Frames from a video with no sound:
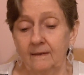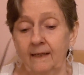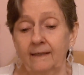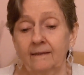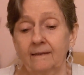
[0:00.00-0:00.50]

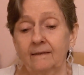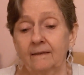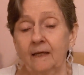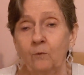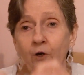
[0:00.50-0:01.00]
Yeah,
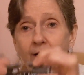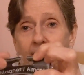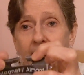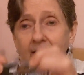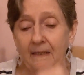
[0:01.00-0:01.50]
they
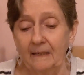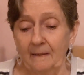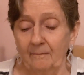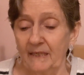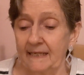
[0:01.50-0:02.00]
work
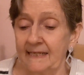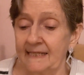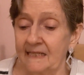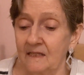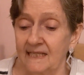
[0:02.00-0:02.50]
but it
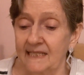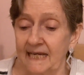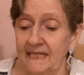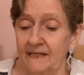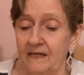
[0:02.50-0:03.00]
is a
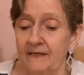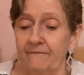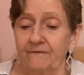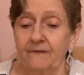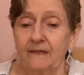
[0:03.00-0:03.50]
steak
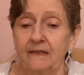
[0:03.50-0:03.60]
knife,